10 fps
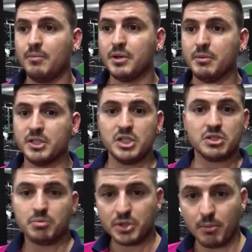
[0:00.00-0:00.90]
Pretty much just
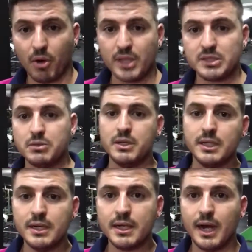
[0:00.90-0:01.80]
got to put your mind to
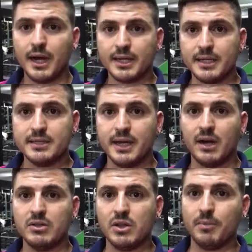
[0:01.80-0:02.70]
it, get
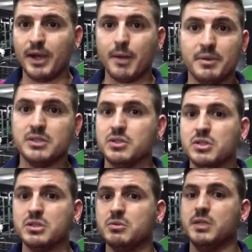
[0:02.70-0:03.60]
down, don't make up
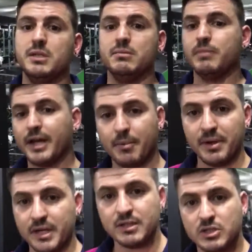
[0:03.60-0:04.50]
excuses. We didn't make up
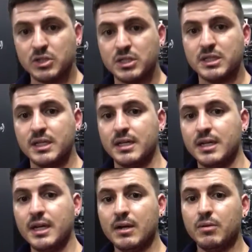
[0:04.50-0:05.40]
any excuses
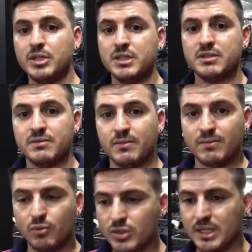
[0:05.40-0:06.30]
here. We just
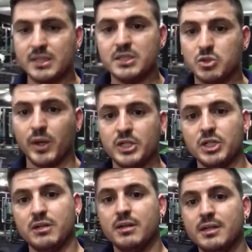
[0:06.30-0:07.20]
looked at the
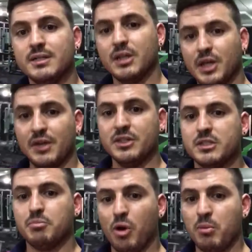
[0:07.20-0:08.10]
situation, said, okay, this
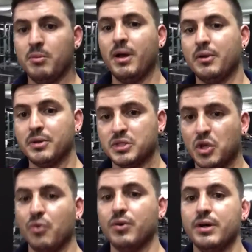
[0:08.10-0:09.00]
is the problem, how do we
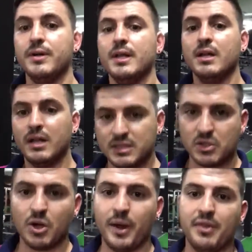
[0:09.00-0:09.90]
solve it? Let's
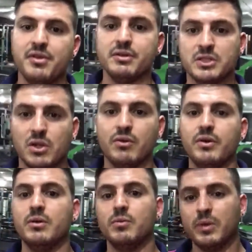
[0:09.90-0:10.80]
go out there and solve
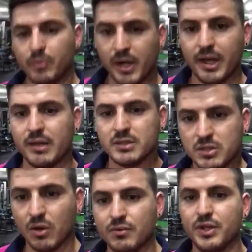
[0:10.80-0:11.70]
it. We went out and
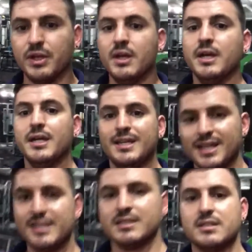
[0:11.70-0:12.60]
solved it.
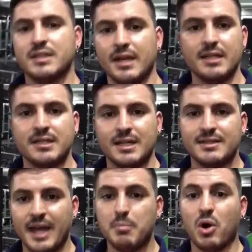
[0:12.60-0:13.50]
Yes, it set us a
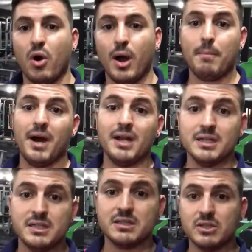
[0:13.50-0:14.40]
day behind, but at
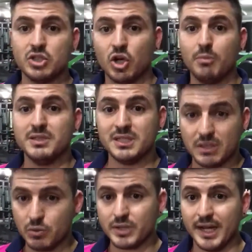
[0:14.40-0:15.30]
least the job is
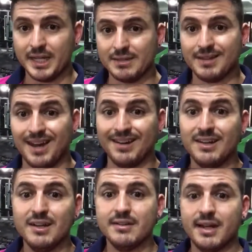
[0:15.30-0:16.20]
still getting done.
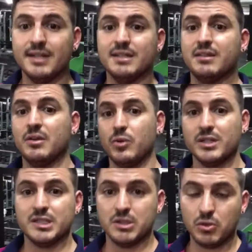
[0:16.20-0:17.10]
That is the thing, we
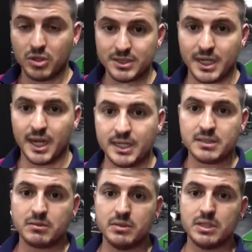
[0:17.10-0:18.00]
are still on
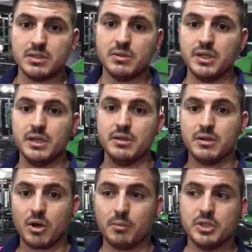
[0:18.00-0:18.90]
task, we are still here
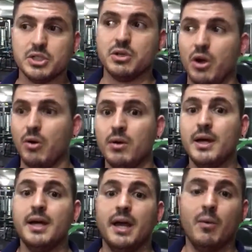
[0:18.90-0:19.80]
to accomplish a goal,
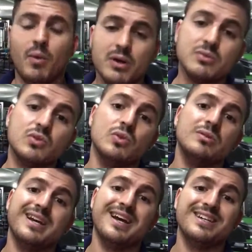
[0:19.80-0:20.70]
and 1 or
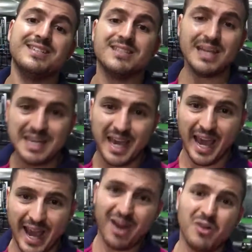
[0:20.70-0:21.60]
2 days
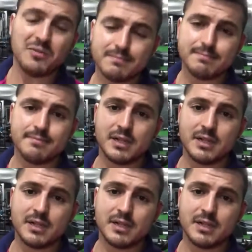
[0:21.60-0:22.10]
out